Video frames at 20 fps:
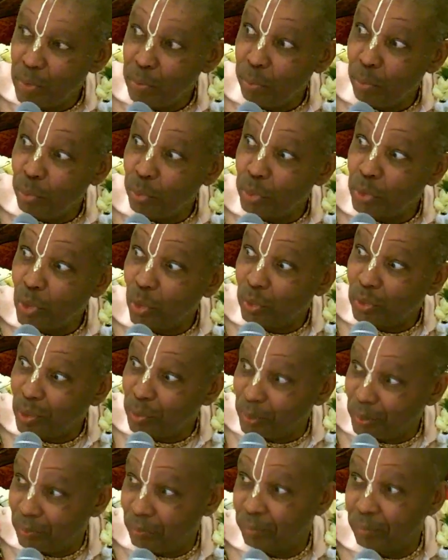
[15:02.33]

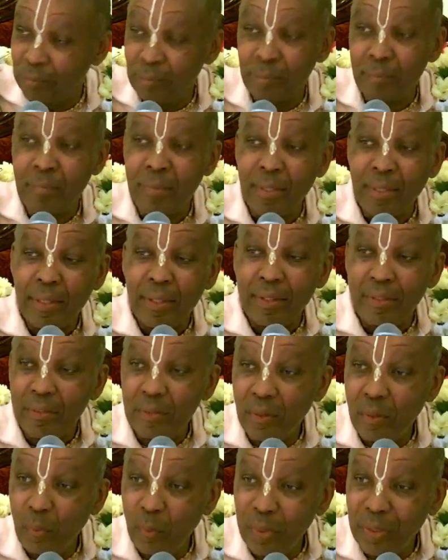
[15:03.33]
Purushottama.
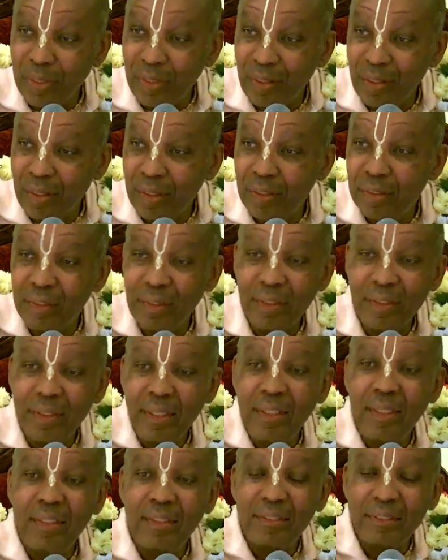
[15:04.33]
So we are
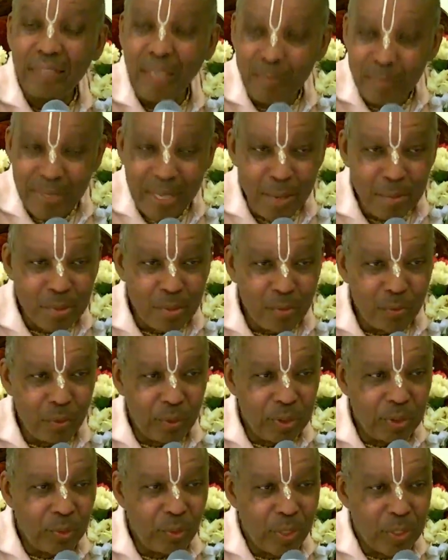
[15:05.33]
sometimes
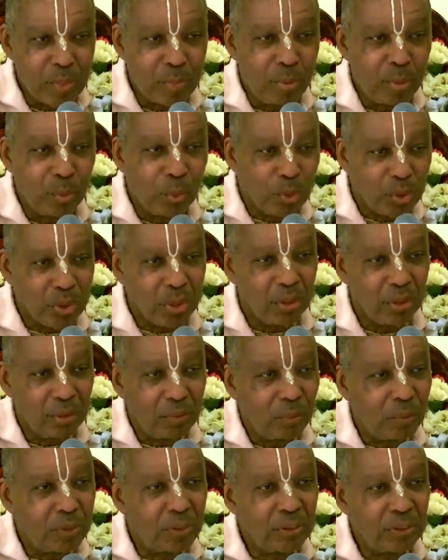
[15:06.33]
referred to as Purusha,
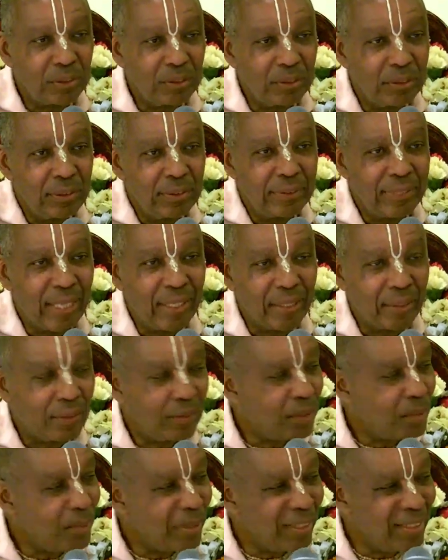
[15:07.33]
which
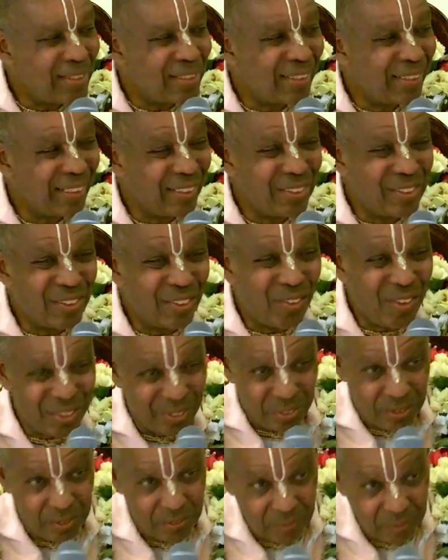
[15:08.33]
technically means the
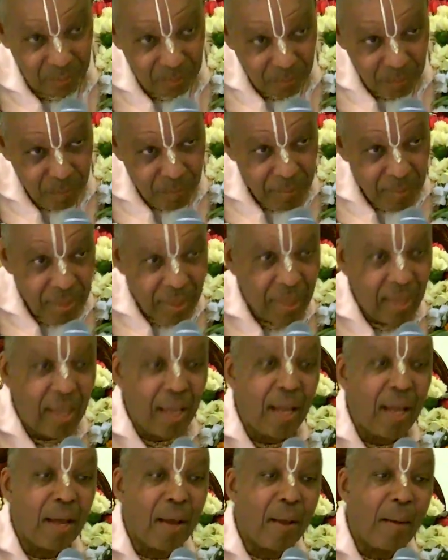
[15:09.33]
enjoyer.
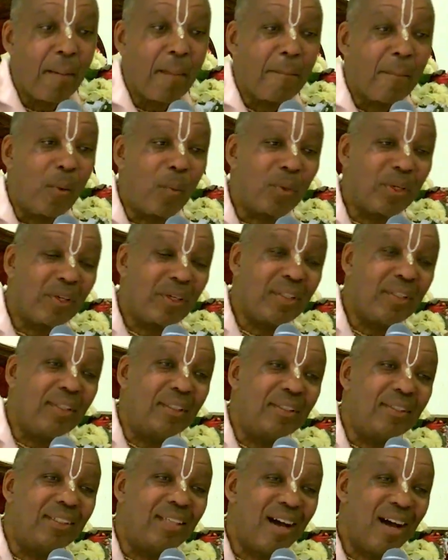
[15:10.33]
But we are
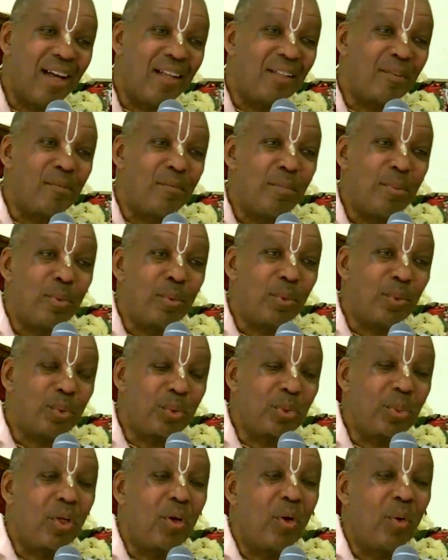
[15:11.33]
not
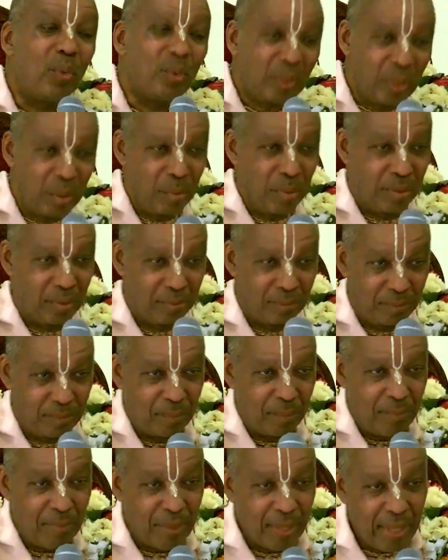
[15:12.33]
Purusha Uttama.
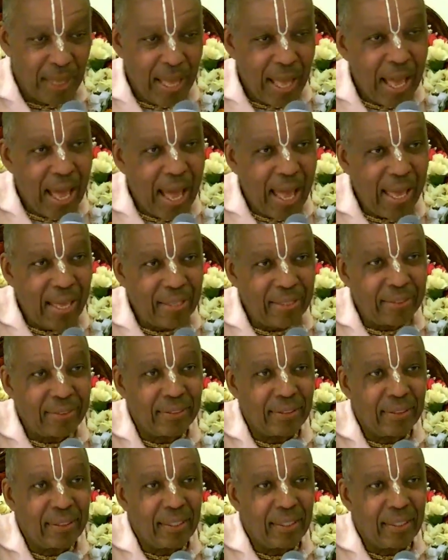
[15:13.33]
And